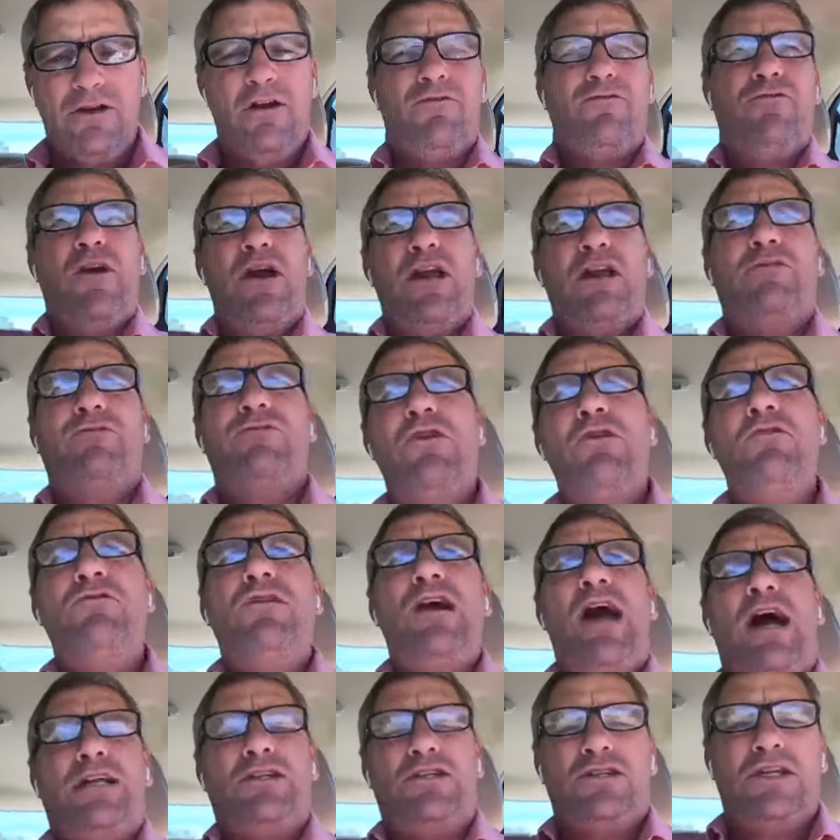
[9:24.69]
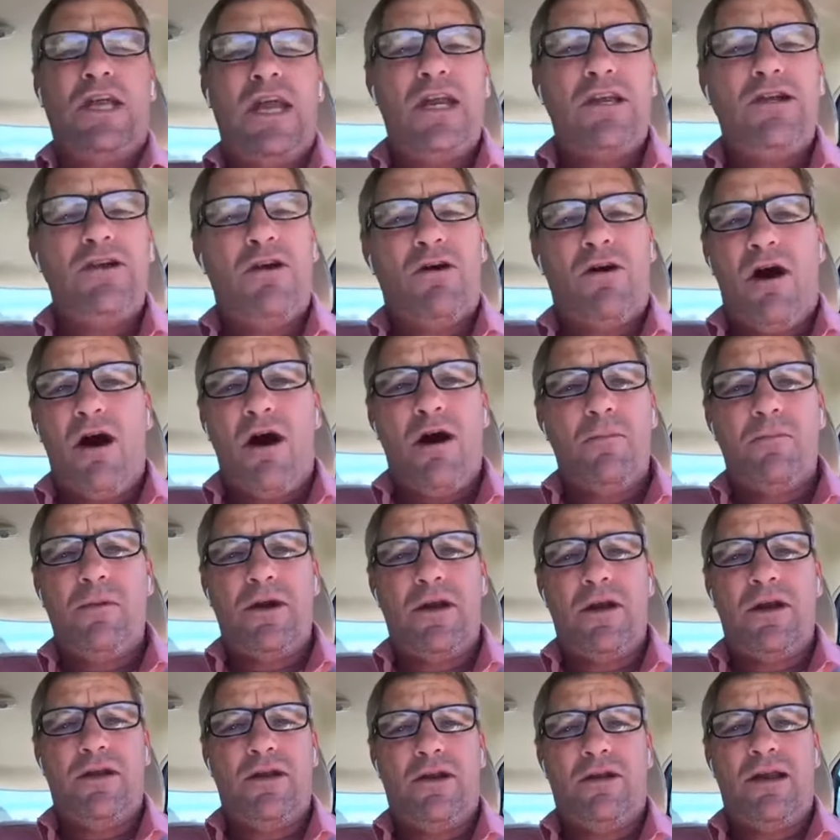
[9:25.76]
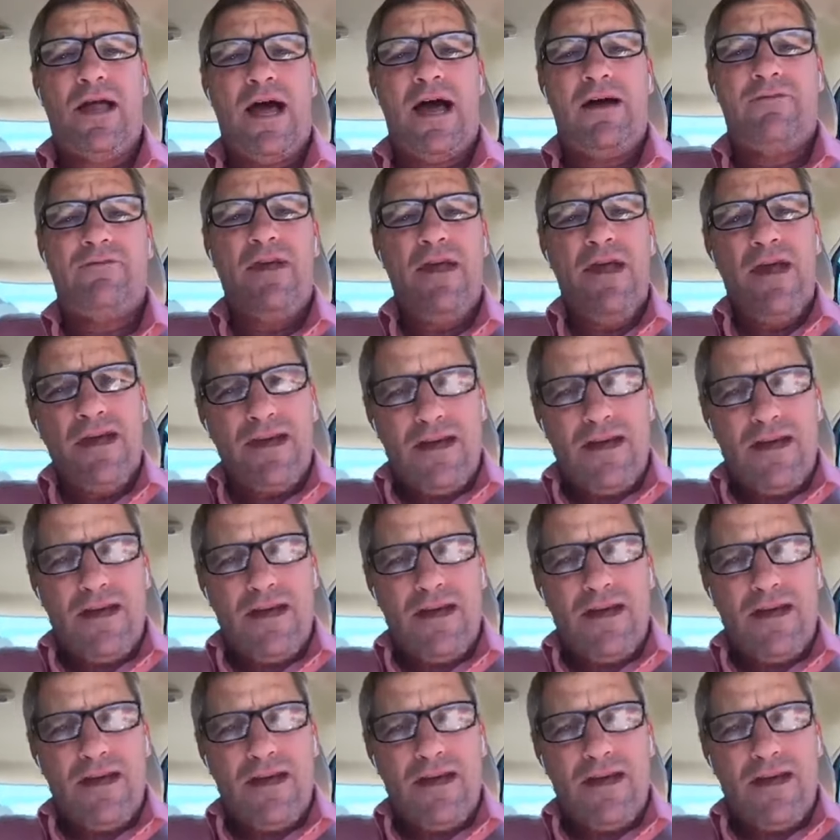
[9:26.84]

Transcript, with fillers: Dear friend, if you've got sin you're harboring in your life,